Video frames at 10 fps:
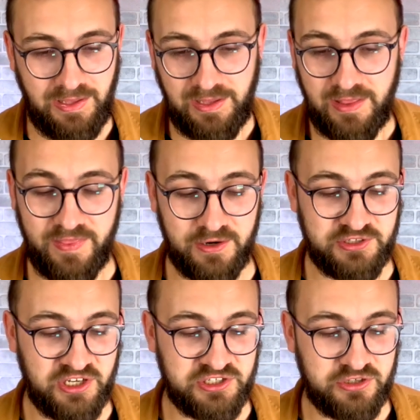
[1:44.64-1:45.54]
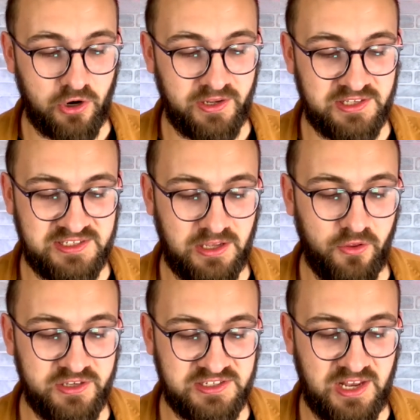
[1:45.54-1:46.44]
they're just starting to sell
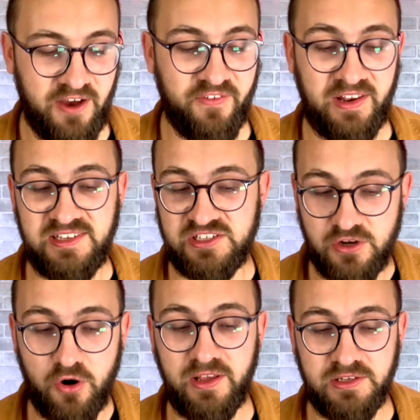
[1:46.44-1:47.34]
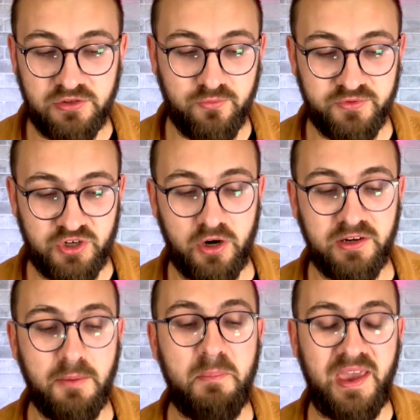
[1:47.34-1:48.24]
this stuff and it's starting to starting to
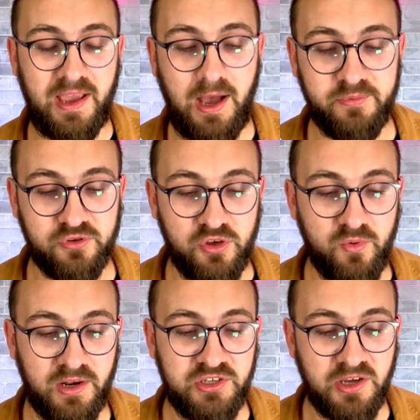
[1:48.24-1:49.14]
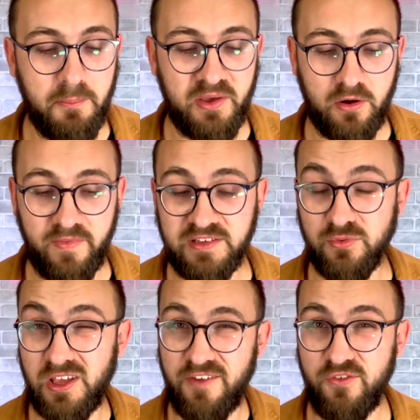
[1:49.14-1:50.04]
pick up so you want to jump in on this one
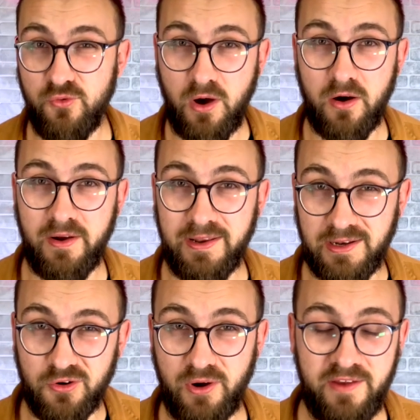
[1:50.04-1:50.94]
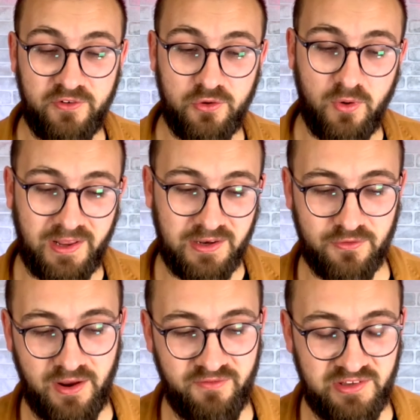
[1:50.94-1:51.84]
if you are an engraver you want to
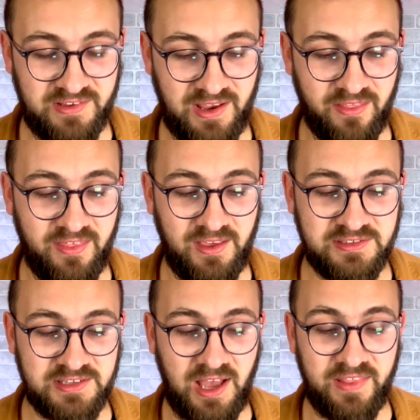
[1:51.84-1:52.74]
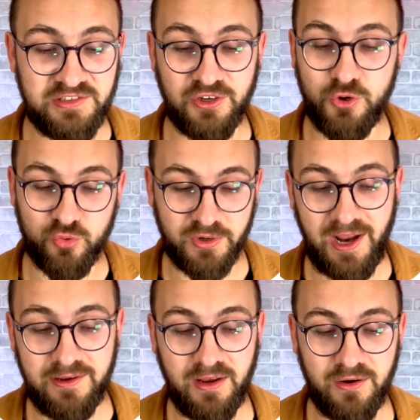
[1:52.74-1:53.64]
engrave these kind of things uh, it's a great
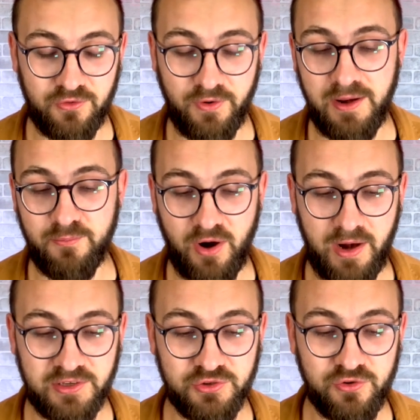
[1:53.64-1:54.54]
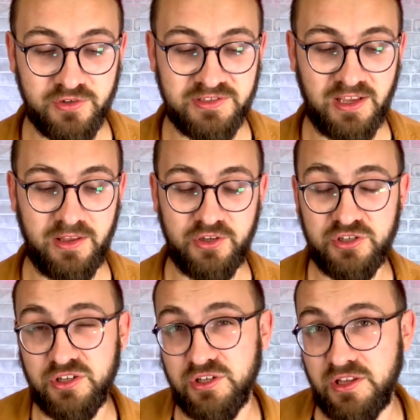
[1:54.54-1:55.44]
great product so there's uh, the,
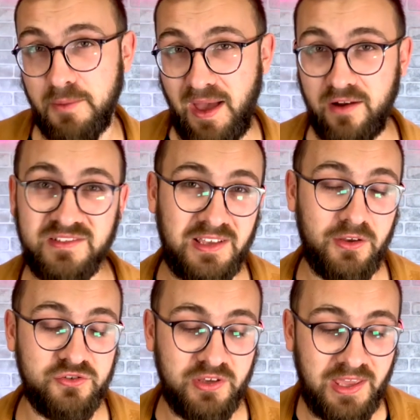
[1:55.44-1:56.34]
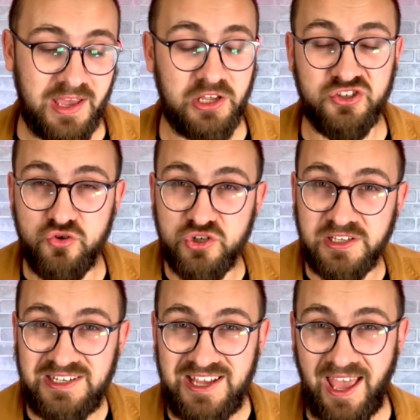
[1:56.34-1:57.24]
the, the amount of sales you get is usually
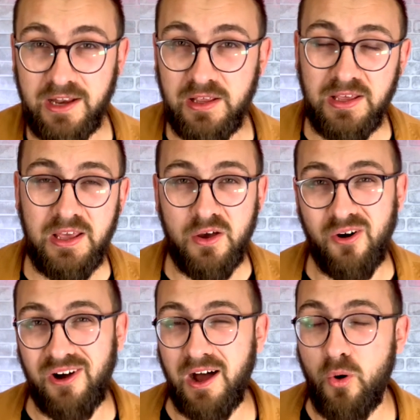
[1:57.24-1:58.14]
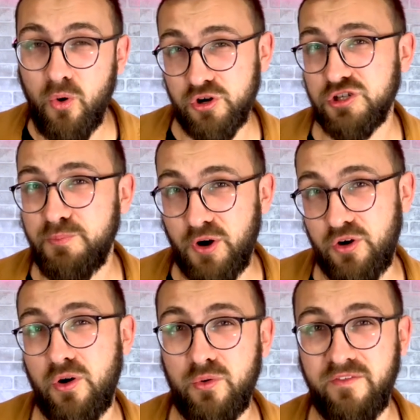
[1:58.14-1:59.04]
10 uh, orders per
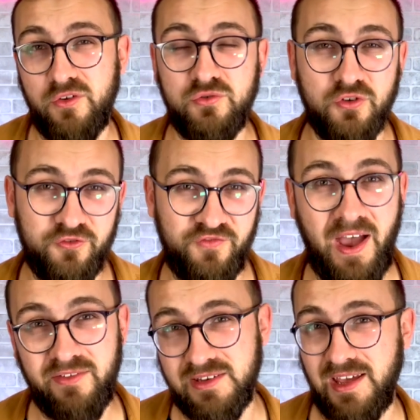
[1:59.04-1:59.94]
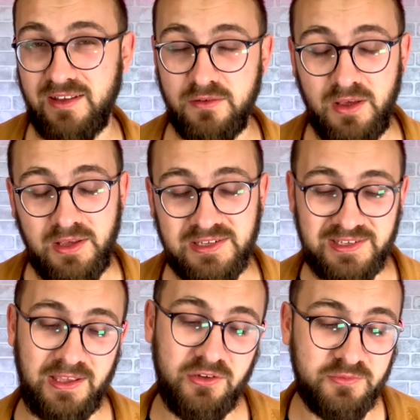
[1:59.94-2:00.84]
review so 5 to 10
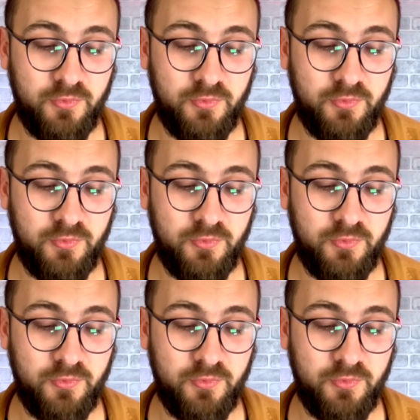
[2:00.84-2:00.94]
sales per